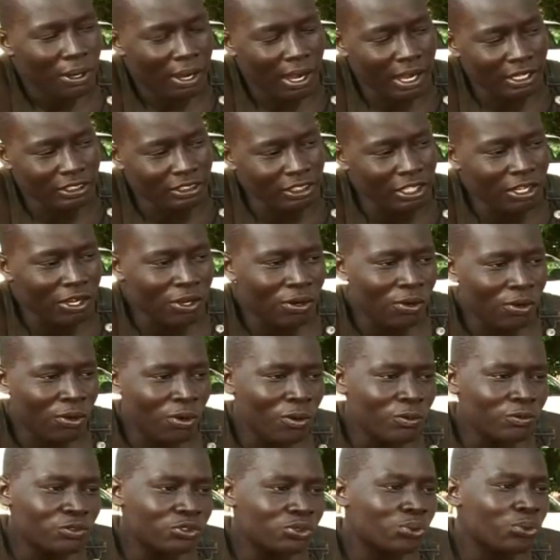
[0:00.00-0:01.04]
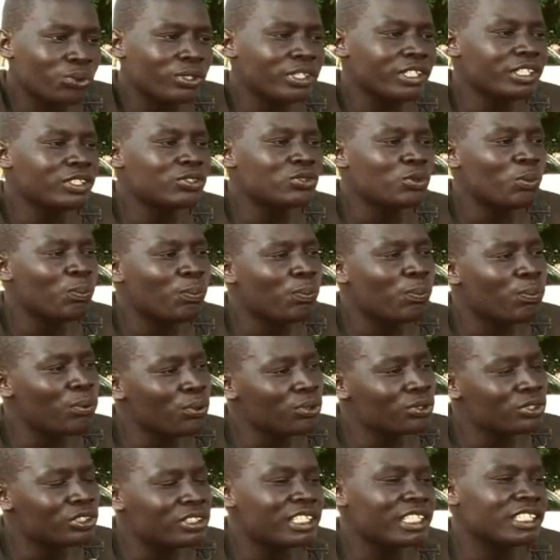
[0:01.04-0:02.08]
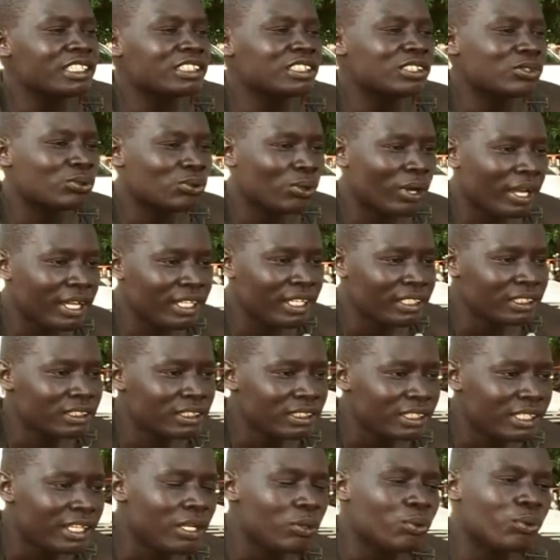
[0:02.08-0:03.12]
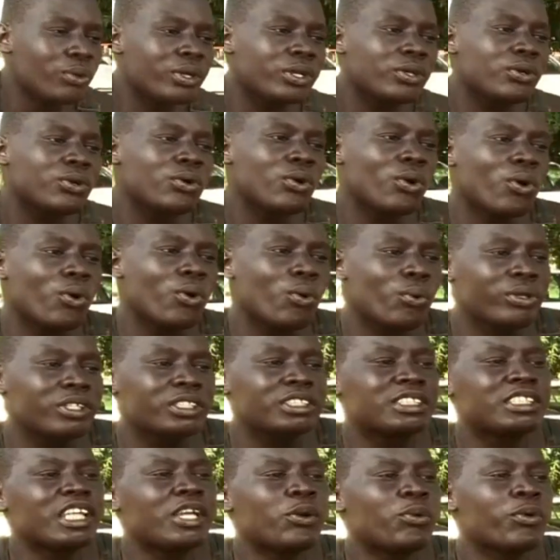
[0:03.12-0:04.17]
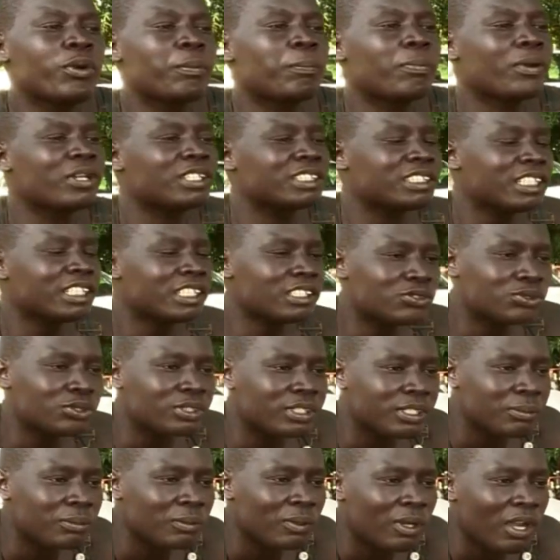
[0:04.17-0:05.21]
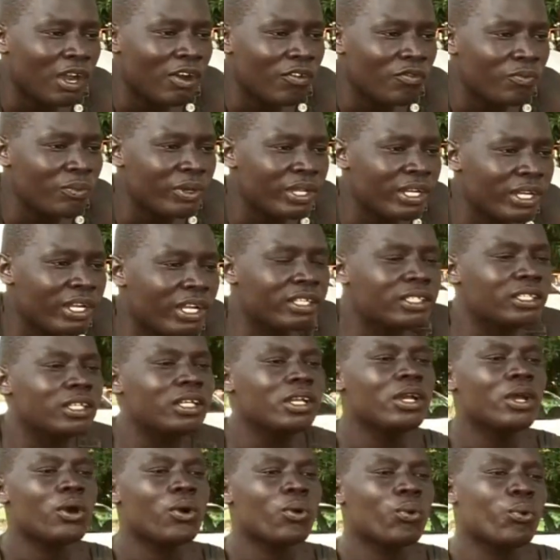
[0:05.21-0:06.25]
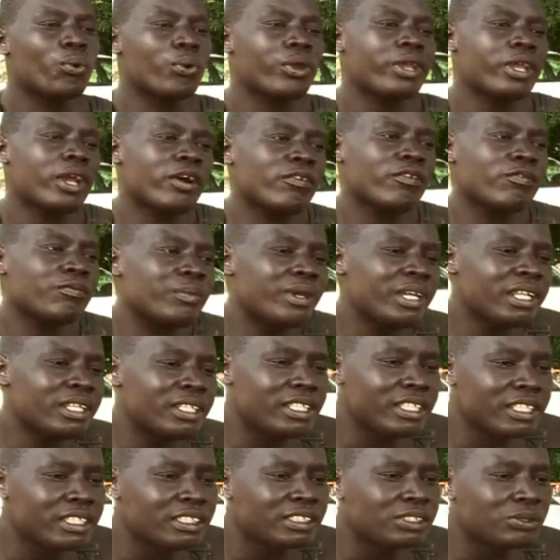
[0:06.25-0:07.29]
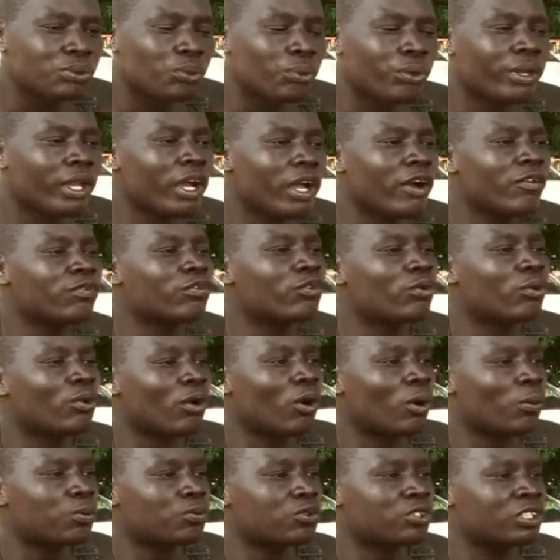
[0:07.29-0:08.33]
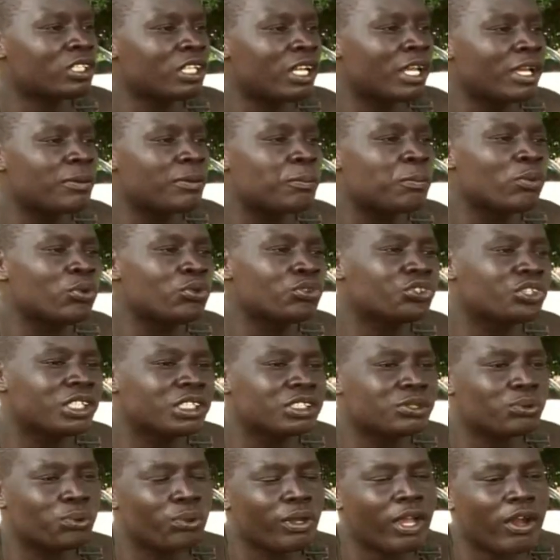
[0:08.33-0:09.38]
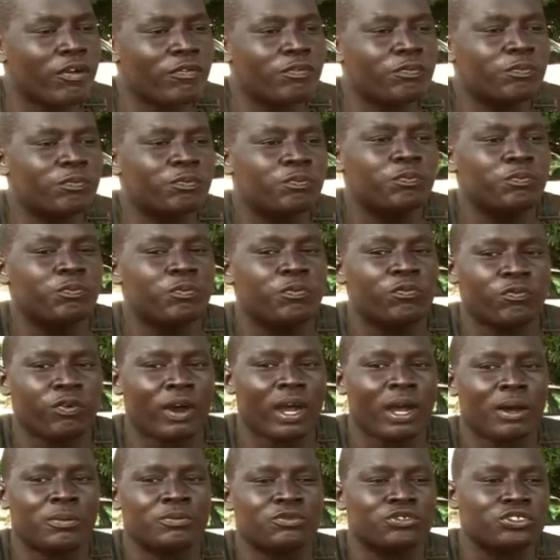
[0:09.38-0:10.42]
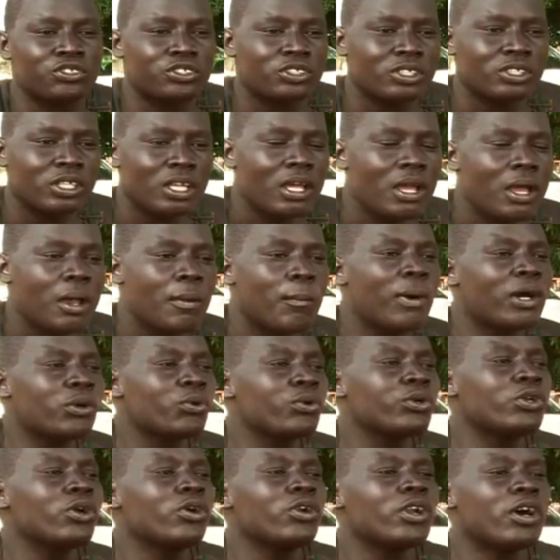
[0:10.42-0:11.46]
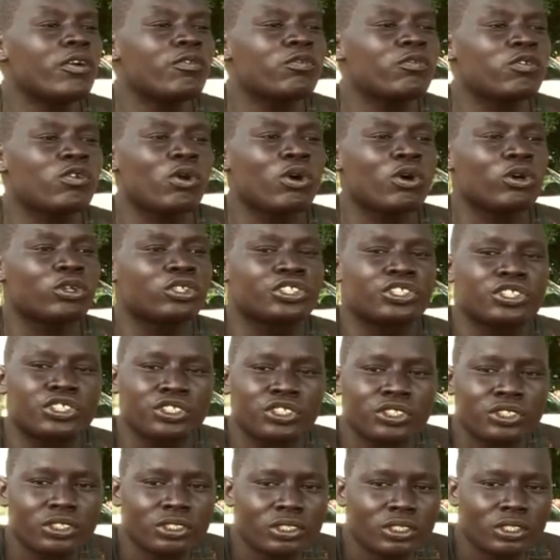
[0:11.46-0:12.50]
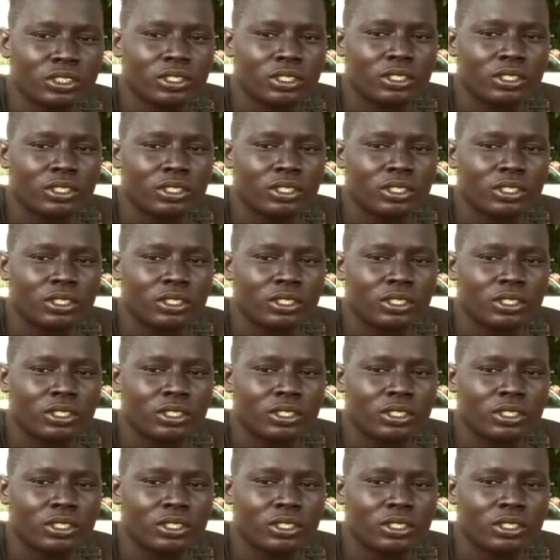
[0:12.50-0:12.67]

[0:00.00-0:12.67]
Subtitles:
At our homes, we need to put things right, and then we go, we say, we present to the government that we have made this, we have crops in the bushes, we have farms, but we don't have roads.